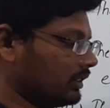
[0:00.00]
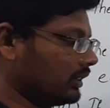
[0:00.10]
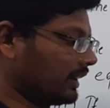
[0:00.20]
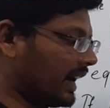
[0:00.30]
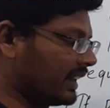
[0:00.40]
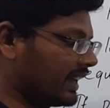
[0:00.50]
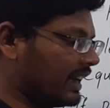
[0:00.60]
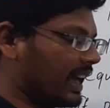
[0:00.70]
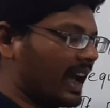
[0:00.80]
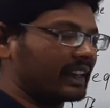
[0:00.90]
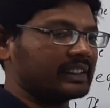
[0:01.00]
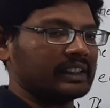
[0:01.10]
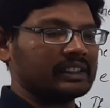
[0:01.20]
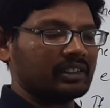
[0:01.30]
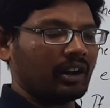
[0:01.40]
radical
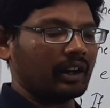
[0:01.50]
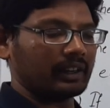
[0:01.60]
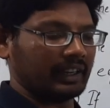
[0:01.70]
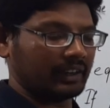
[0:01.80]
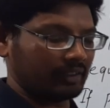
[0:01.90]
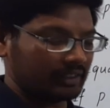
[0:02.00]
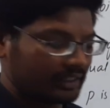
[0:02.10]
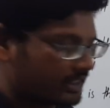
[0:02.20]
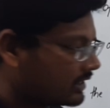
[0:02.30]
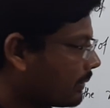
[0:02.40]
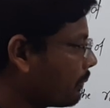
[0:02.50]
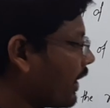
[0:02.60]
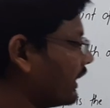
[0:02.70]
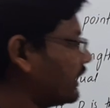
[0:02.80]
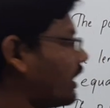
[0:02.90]
axis are equal. This is the point